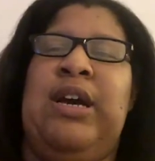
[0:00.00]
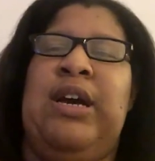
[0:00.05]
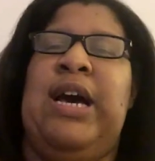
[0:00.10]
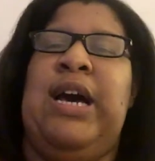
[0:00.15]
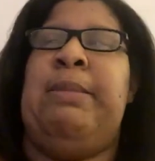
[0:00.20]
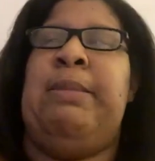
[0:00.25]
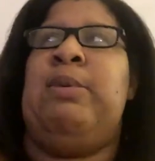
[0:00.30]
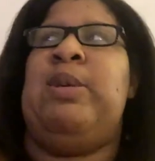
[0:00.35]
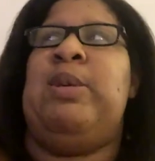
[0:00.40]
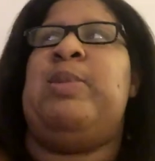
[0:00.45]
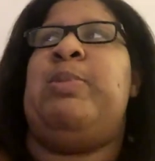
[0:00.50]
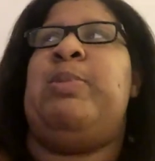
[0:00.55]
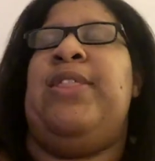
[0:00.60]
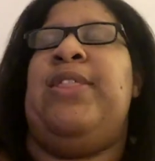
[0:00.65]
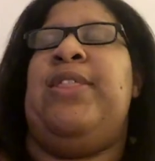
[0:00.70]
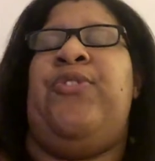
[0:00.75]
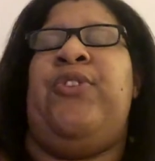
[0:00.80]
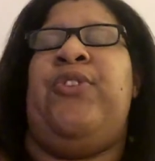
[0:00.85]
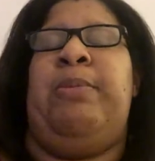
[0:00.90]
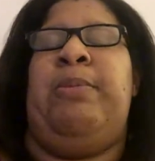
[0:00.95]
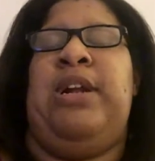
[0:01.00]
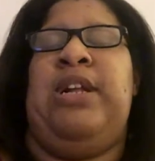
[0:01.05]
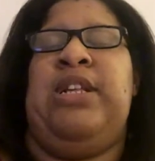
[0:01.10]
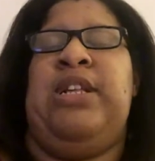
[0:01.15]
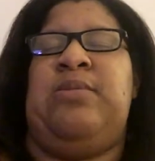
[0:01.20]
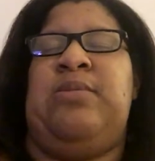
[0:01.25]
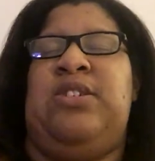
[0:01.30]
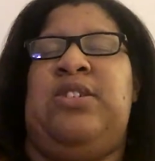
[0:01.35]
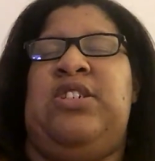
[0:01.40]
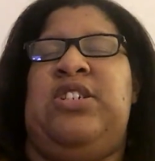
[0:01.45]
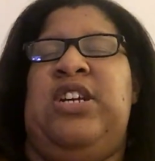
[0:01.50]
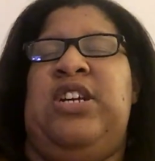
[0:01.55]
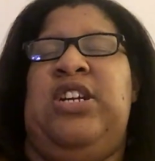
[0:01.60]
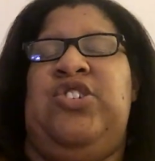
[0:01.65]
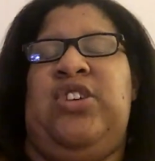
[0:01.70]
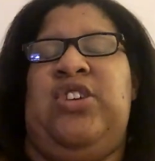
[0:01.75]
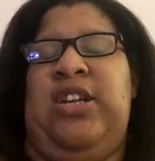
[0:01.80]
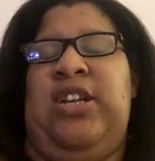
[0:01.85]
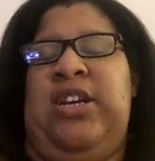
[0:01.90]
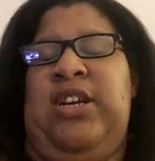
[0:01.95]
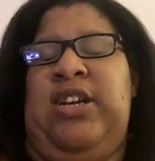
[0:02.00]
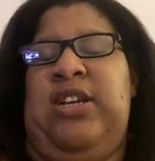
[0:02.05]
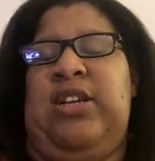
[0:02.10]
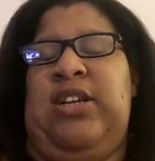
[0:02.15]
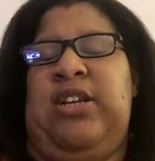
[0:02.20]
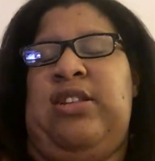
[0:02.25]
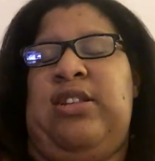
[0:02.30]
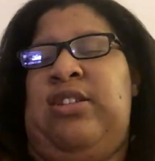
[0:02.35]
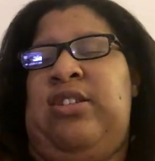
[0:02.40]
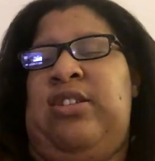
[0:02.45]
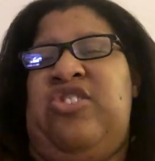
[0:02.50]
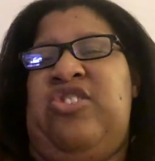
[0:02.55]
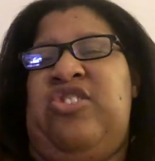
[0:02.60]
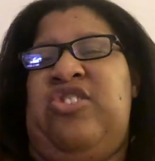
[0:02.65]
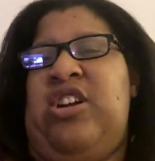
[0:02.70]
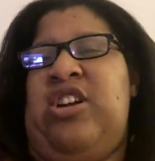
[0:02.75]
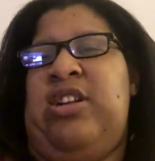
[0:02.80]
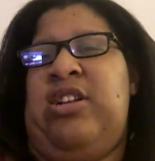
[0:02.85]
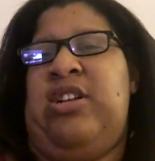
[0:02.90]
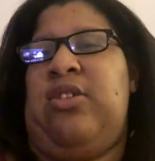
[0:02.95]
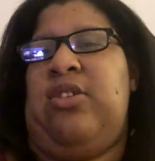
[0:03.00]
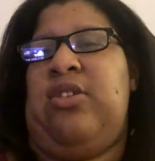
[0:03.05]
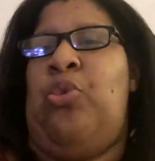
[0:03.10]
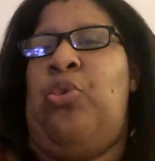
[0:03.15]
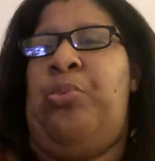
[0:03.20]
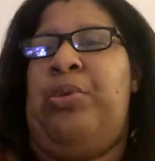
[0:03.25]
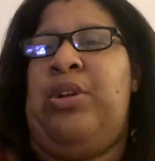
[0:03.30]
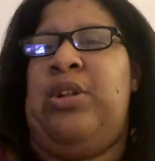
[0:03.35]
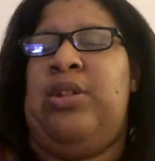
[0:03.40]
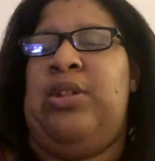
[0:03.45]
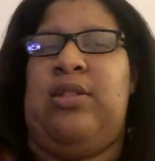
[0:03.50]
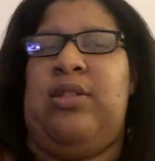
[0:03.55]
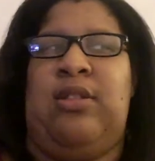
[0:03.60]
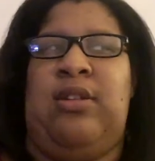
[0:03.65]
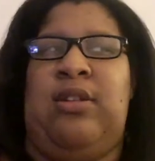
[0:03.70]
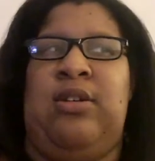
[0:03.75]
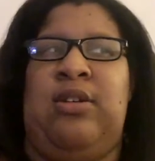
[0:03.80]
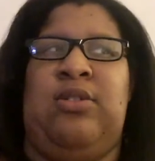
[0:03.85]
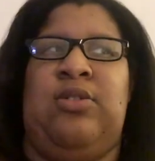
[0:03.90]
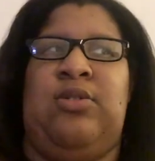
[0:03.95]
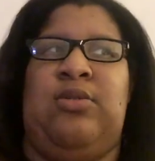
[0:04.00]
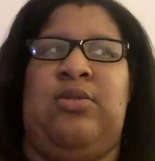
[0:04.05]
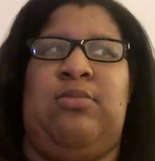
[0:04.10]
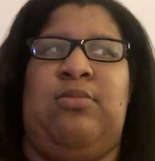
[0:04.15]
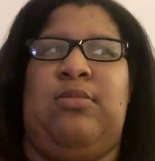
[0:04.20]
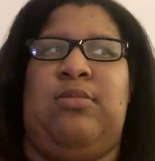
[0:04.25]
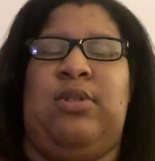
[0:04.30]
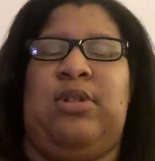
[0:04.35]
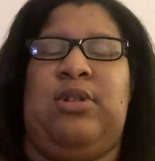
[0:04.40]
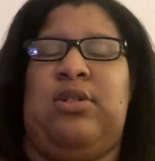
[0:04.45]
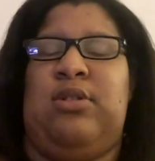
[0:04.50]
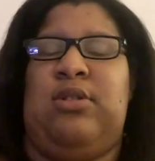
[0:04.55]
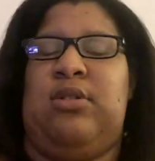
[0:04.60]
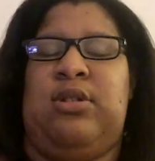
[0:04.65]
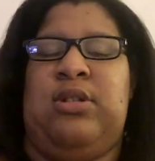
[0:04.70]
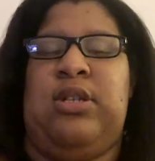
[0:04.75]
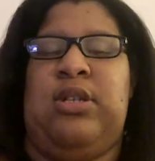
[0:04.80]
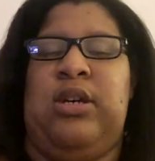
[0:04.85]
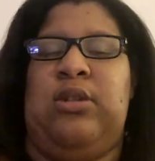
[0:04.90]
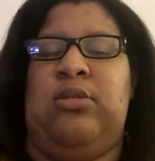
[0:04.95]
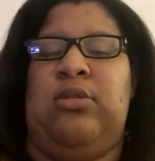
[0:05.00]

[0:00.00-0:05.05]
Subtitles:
I mean, we spent 3 minutes with Shane trying to open the door,